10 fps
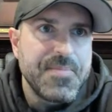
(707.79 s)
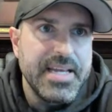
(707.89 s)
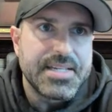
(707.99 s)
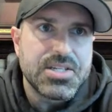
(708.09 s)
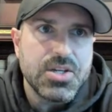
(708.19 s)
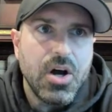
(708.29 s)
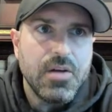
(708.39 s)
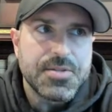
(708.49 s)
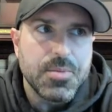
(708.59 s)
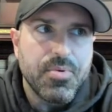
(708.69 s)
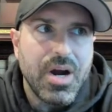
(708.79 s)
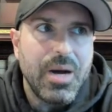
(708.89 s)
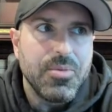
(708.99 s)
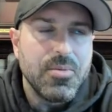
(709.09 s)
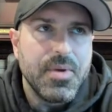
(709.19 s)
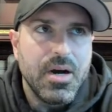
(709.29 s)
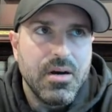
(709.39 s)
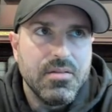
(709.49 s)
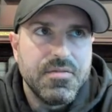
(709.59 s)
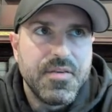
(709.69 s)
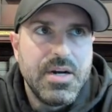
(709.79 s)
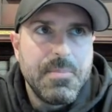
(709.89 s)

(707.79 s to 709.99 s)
It solves the problem of